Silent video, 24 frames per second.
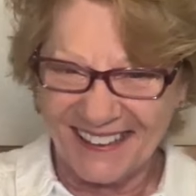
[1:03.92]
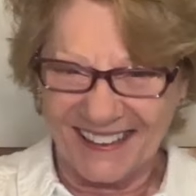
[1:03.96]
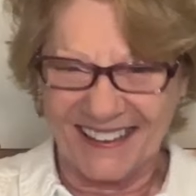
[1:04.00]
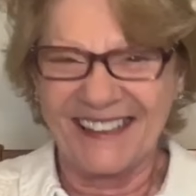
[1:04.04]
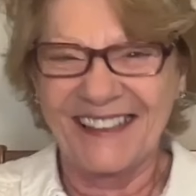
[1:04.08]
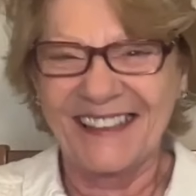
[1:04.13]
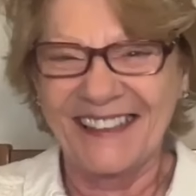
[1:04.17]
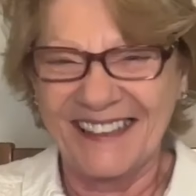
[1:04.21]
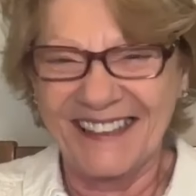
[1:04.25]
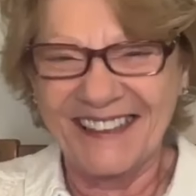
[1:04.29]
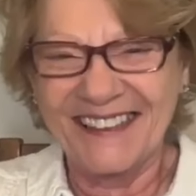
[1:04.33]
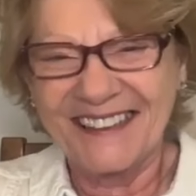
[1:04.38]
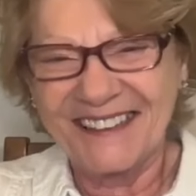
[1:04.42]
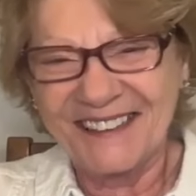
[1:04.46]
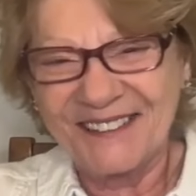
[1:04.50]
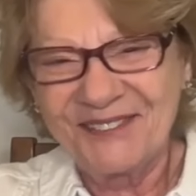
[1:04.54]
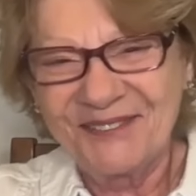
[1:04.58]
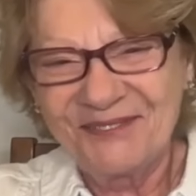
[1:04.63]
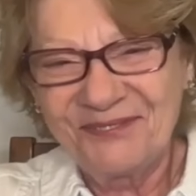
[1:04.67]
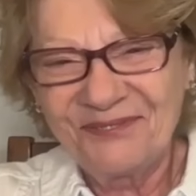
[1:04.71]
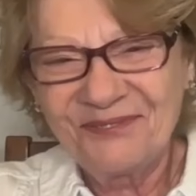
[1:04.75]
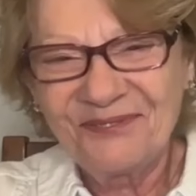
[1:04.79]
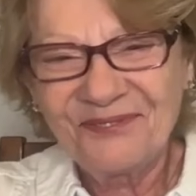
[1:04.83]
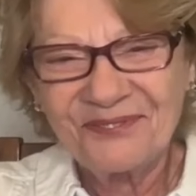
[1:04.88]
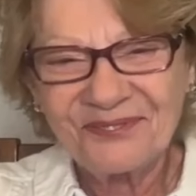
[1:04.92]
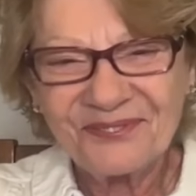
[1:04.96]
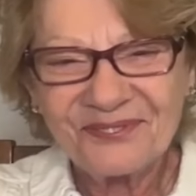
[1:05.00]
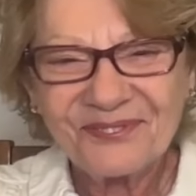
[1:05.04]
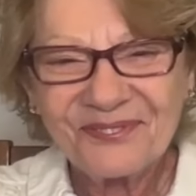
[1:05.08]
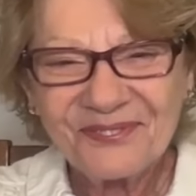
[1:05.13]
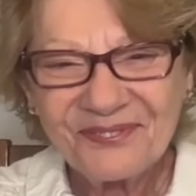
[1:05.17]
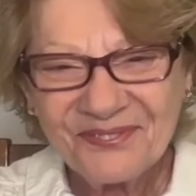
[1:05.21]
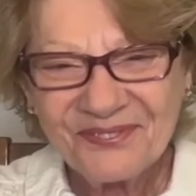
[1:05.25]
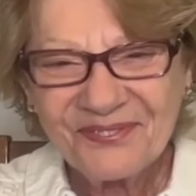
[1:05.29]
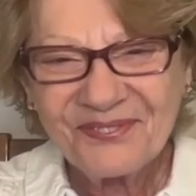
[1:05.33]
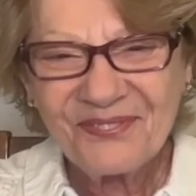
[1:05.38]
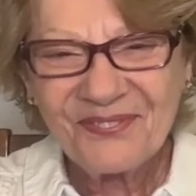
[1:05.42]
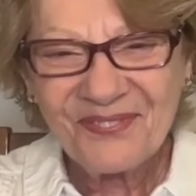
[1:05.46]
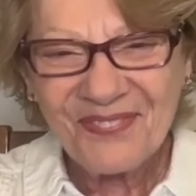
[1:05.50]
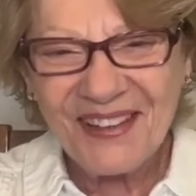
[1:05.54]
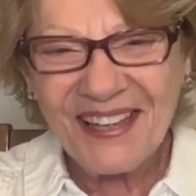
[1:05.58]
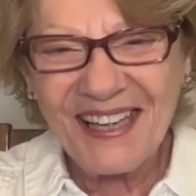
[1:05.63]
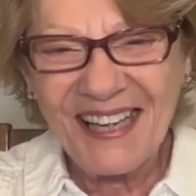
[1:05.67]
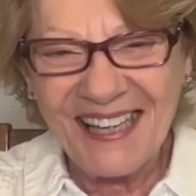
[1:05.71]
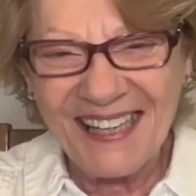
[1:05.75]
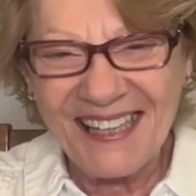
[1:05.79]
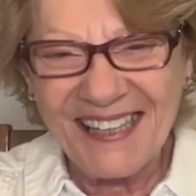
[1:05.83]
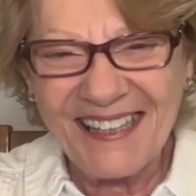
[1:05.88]
Yeah, you did it very well. Yeah,
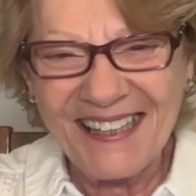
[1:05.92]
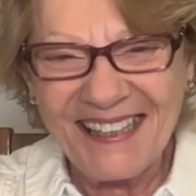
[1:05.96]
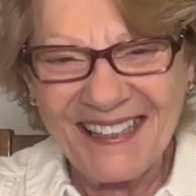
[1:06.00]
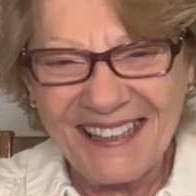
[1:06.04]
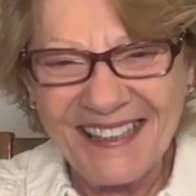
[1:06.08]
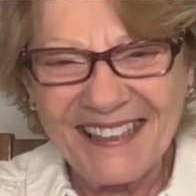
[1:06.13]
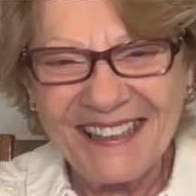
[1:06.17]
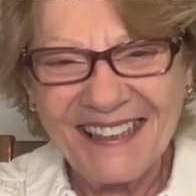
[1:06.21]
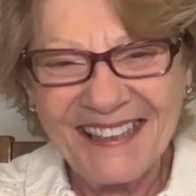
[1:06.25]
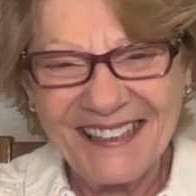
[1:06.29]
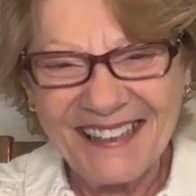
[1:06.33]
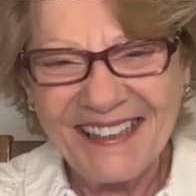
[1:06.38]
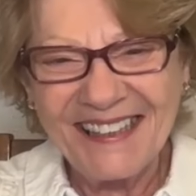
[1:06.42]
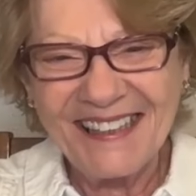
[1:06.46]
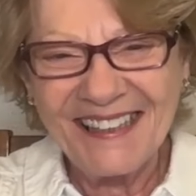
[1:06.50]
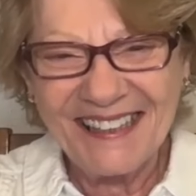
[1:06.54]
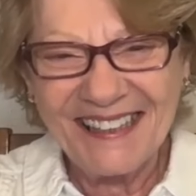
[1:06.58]
including chocolate.